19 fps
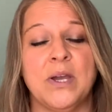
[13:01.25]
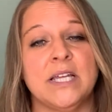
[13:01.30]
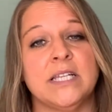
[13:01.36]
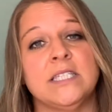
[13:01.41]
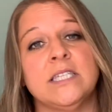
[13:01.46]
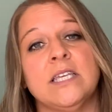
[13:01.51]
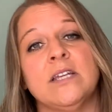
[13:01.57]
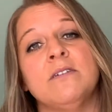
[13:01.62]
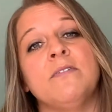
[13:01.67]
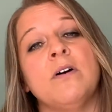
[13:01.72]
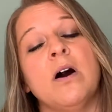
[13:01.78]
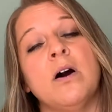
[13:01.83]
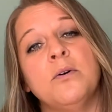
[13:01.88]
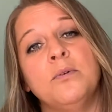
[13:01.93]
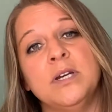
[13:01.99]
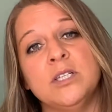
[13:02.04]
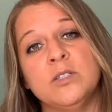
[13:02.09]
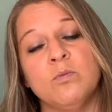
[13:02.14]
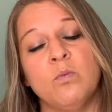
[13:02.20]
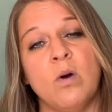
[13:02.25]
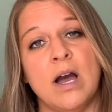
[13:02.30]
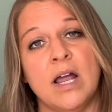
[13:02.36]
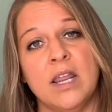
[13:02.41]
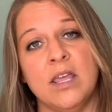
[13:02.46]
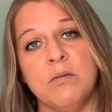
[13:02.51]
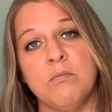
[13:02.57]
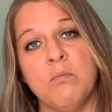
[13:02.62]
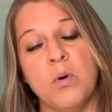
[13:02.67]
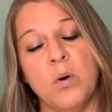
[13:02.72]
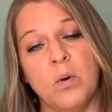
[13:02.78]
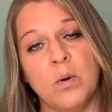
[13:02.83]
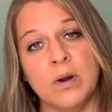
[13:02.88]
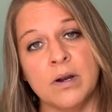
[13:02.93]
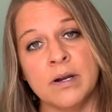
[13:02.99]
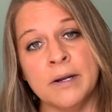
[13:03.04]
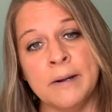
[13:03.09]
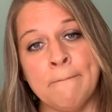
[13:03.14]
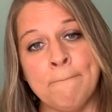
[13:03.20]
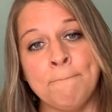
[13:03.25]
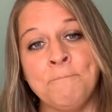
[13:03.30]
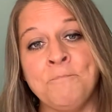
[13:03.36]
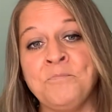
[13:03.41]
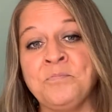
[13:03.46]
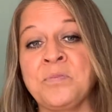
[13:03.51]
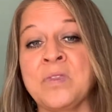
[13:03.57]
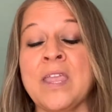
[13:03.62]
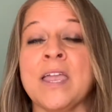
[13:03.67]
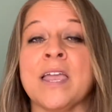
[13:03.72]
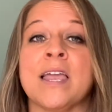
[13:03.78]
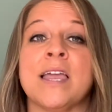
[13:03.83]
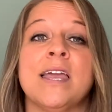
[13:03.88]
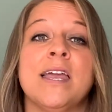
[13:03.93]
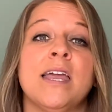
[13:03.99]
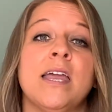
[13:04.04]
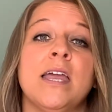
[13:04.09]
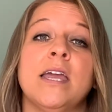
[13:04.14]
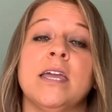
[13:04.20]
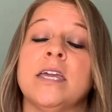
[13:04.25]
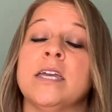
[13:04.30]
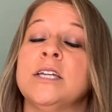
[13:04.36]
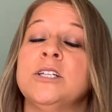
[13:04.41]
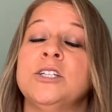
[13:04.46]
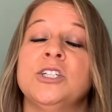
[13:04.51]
instead of always wanting more, it can